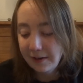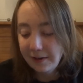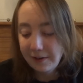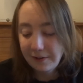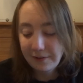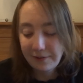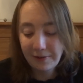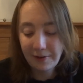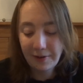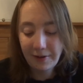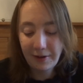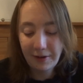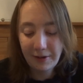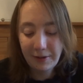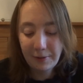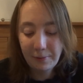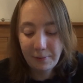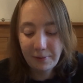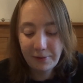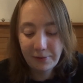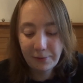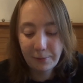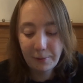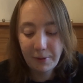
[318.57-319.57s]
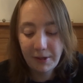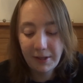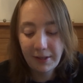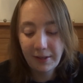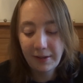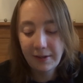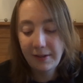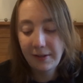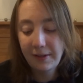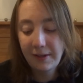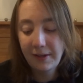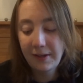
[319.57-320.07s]
So I always quite
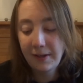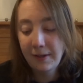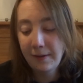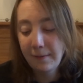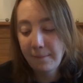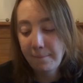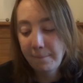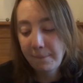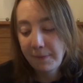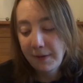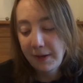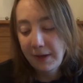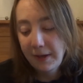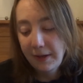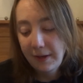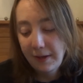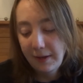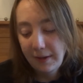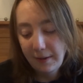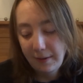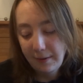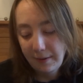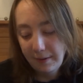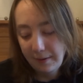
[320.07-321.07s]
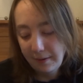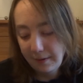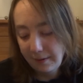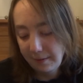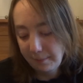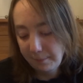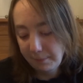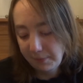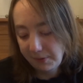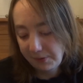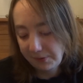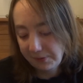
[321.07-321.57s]
like the
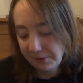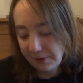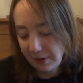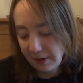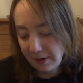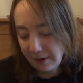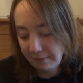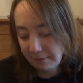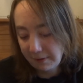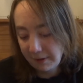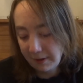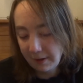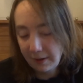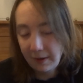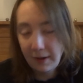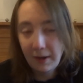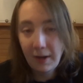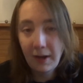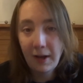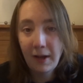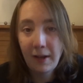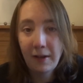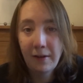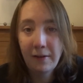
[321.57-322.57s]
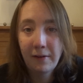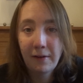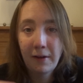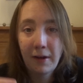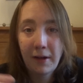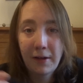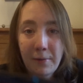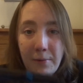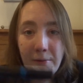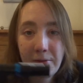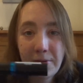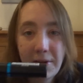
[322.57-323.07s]
mascara, and
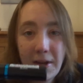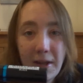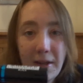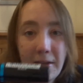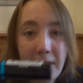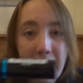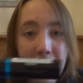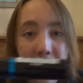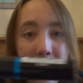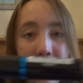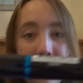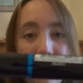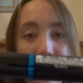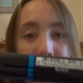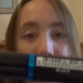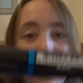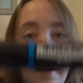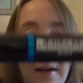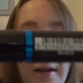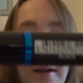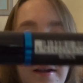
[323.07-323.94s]
I always get the